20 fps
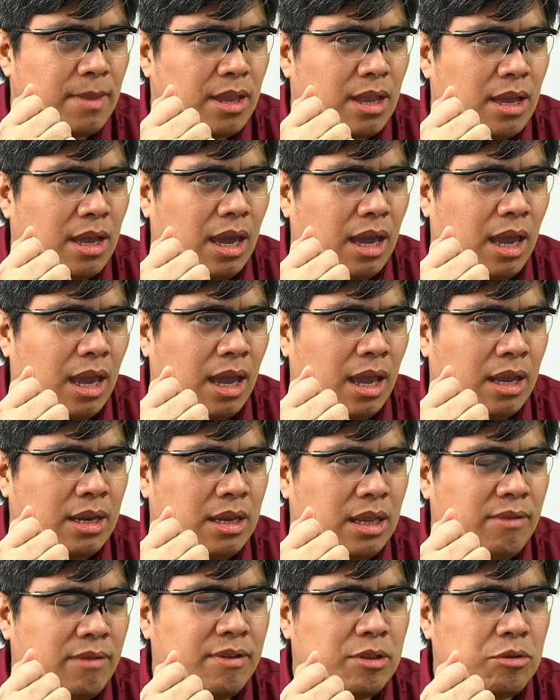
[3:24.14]
And
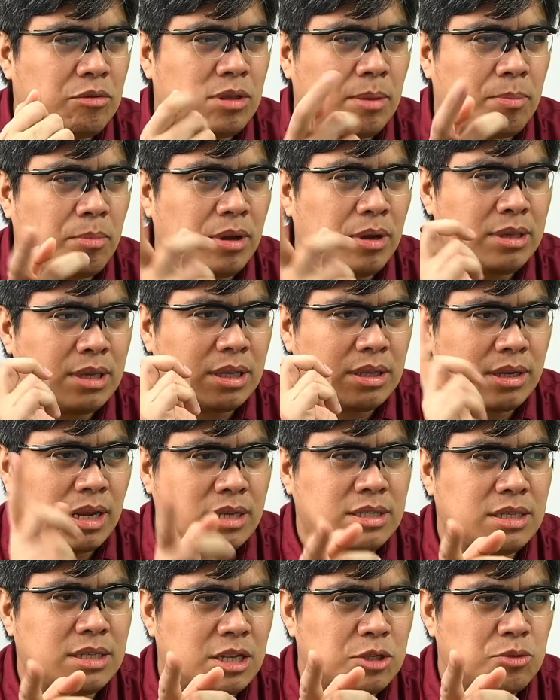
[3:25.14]
even to the point that
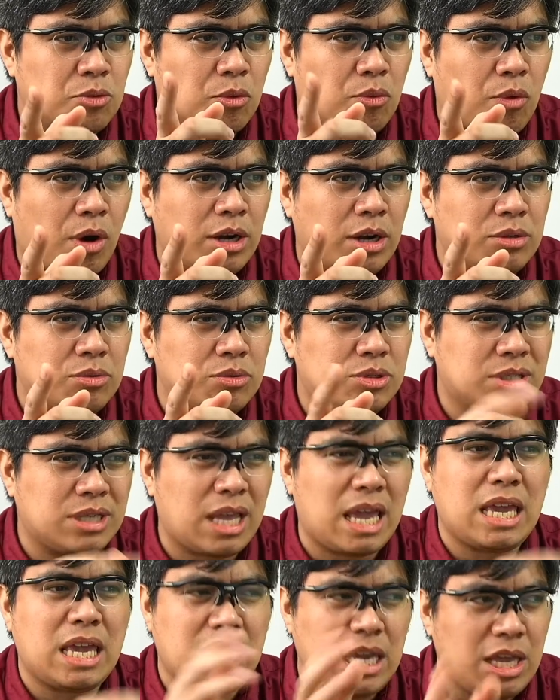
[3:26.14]
residents were warned to
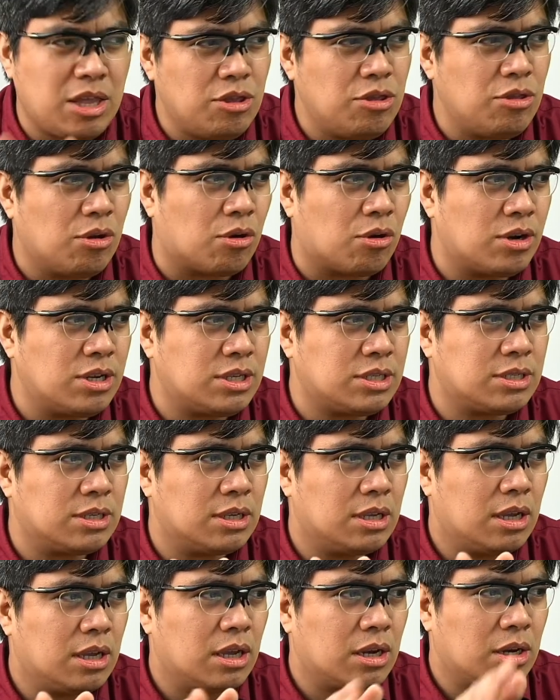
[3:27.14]
stay indoors,
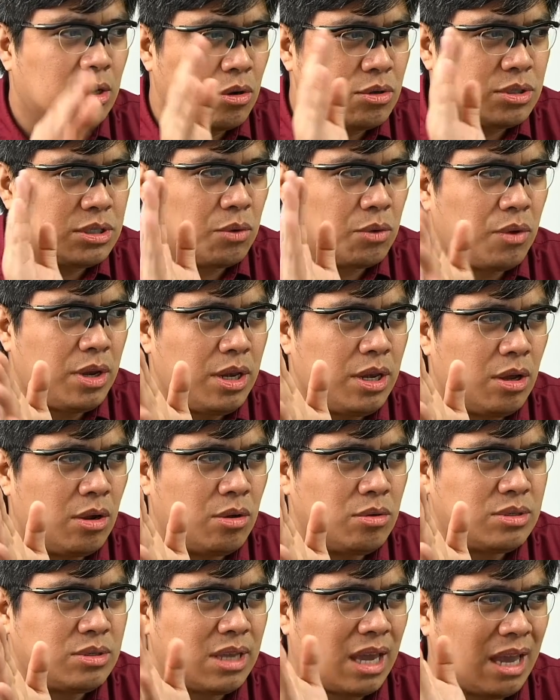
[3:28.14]
close the
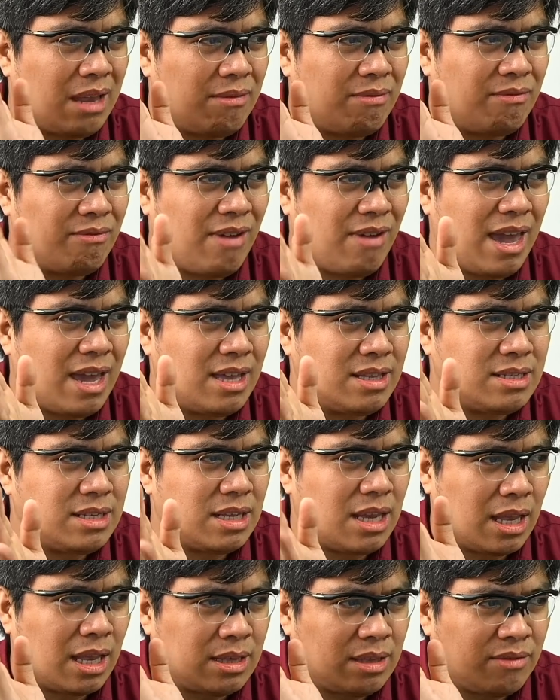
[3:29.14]
windows and vents
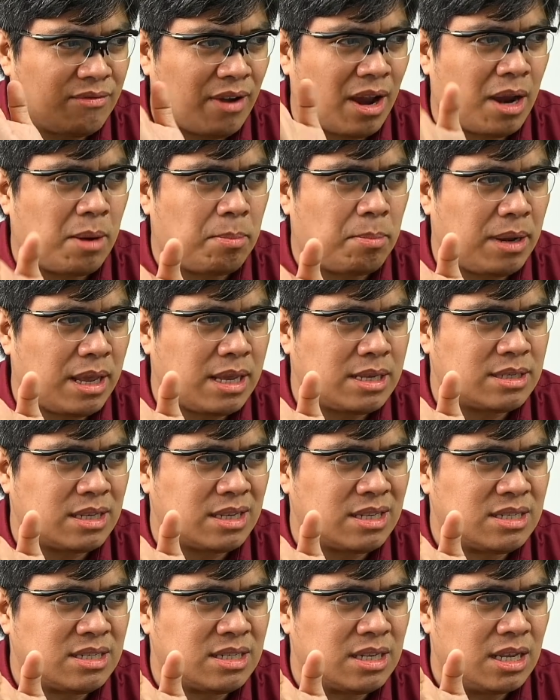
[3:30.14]
and
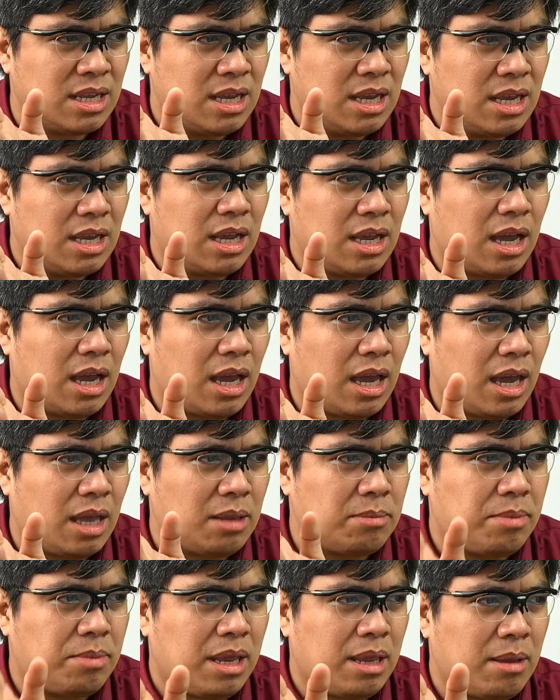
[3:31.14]
fireplaces, uh, and
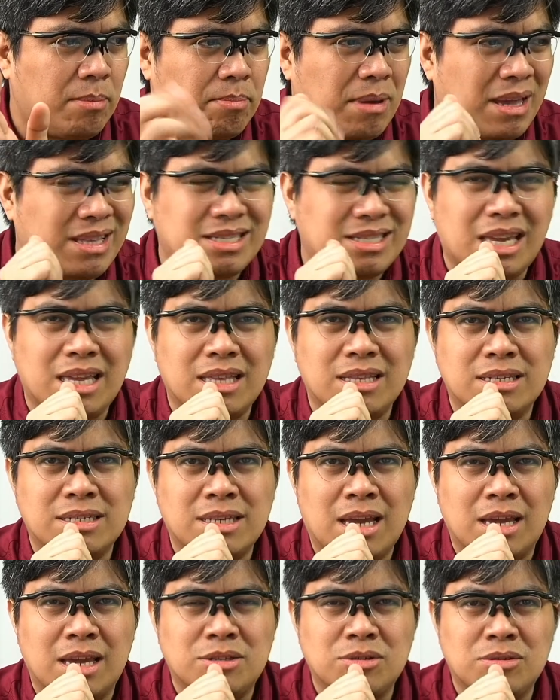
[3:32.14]
bring pets
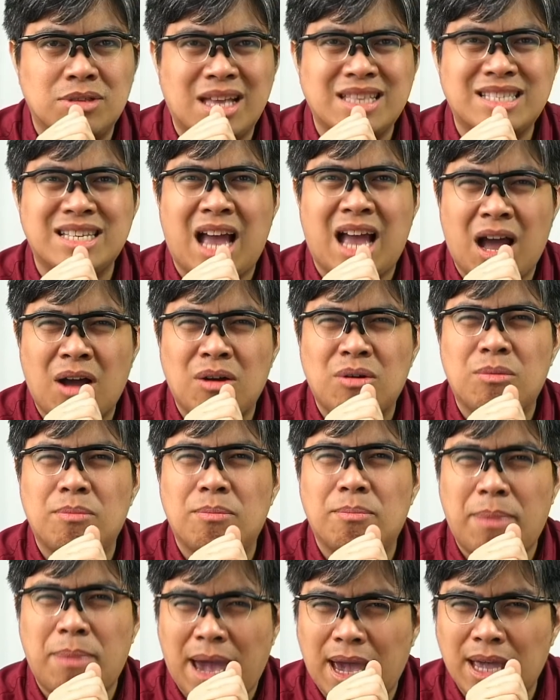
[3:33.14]
inside. So that's how
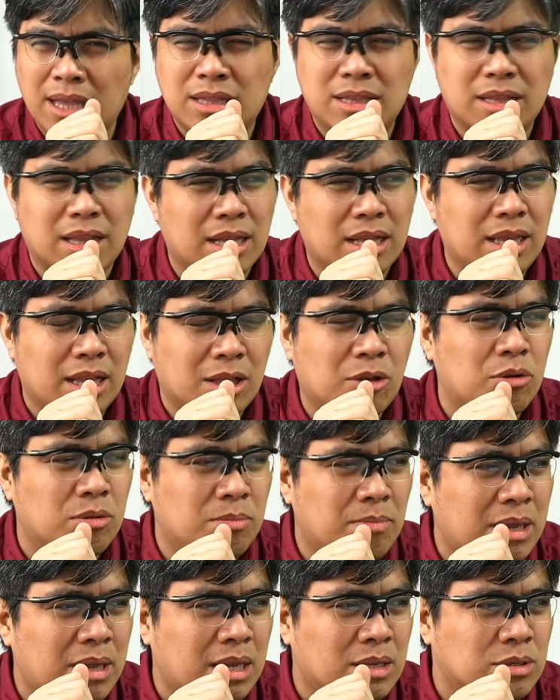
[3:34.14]
bad that it could
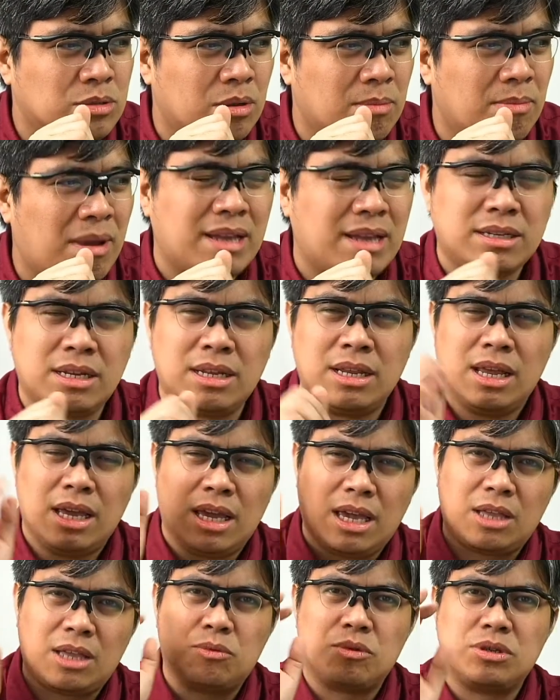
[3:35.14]
be. So imagine
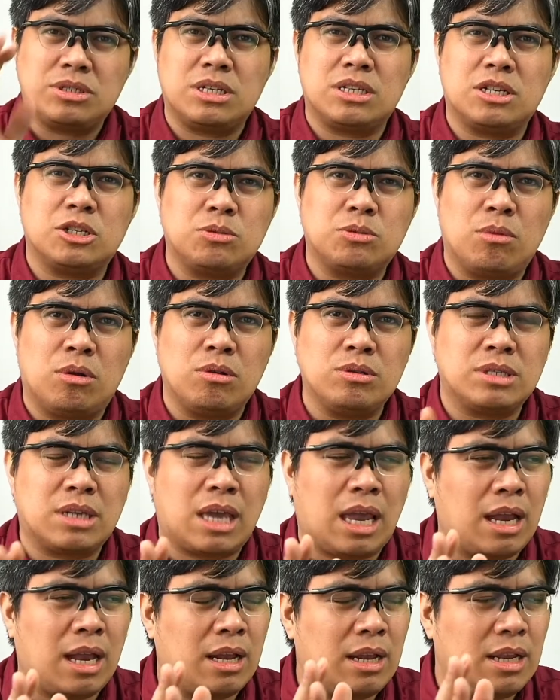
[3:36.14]
it was just a small
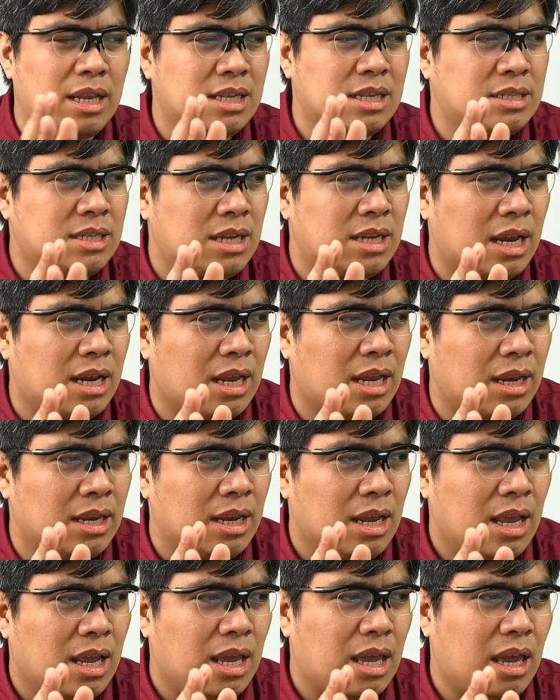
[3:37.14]
scale incident, and
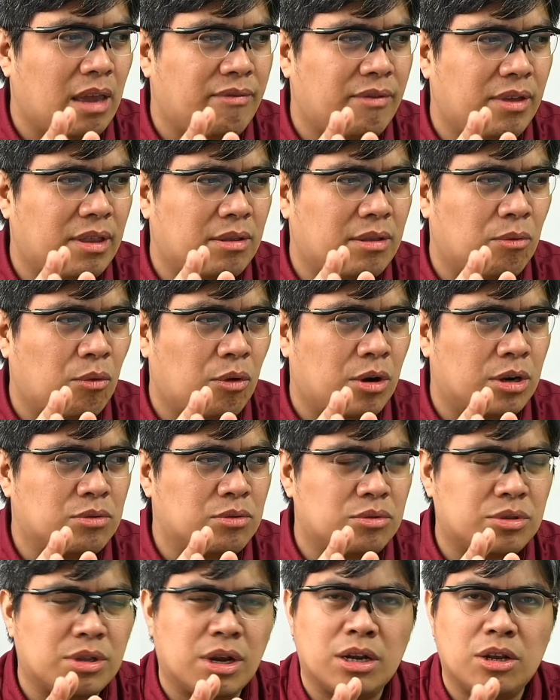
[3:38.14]
if it were to
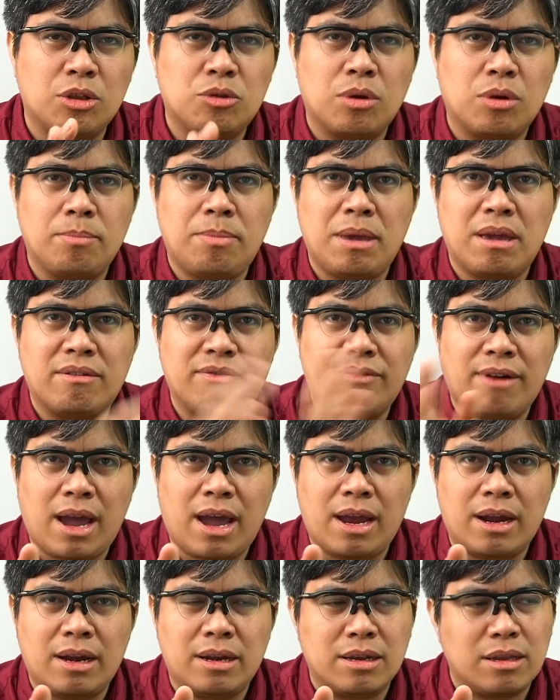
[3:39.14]
turn into a big
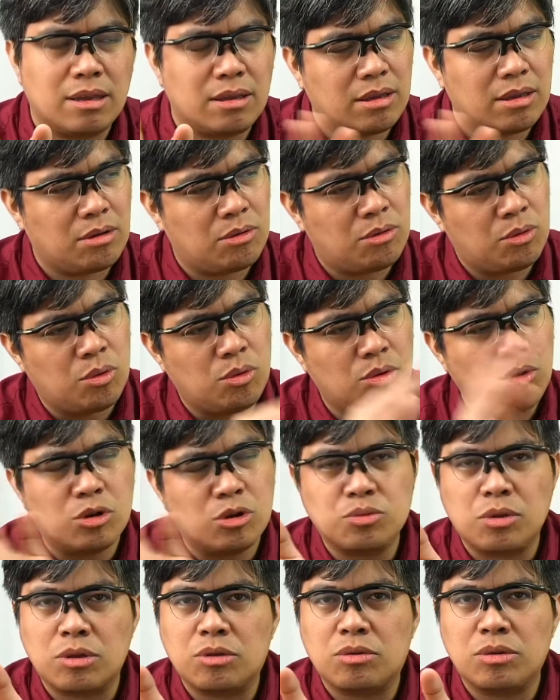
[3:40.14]
fire, who knows
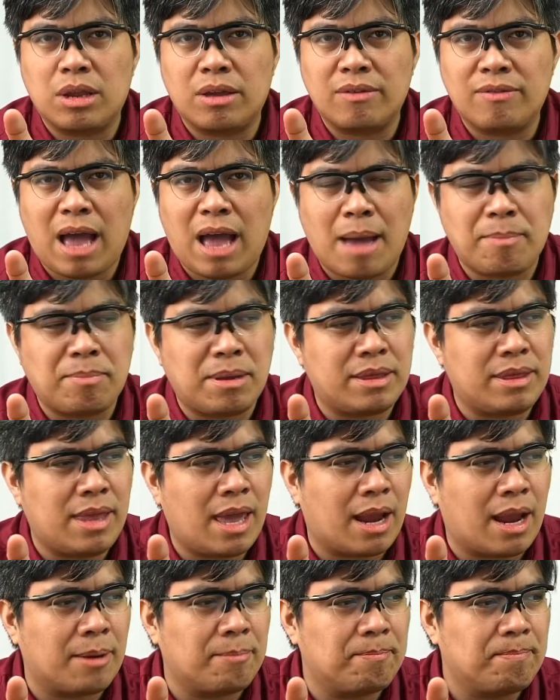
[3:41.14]
what could have happened
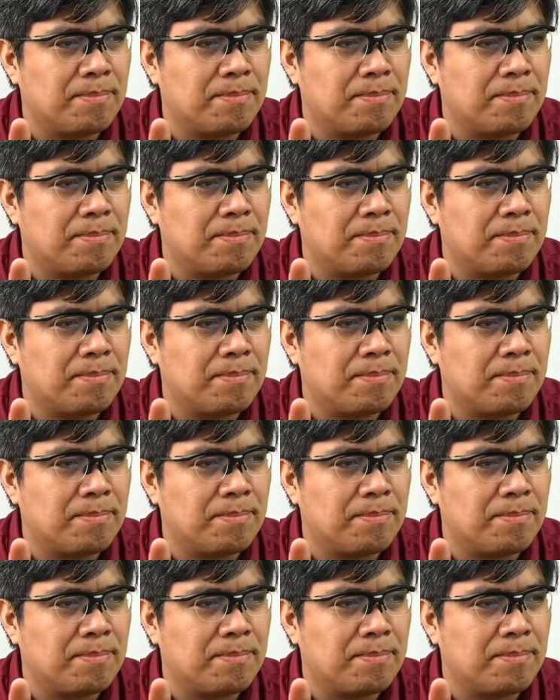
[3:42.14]
there.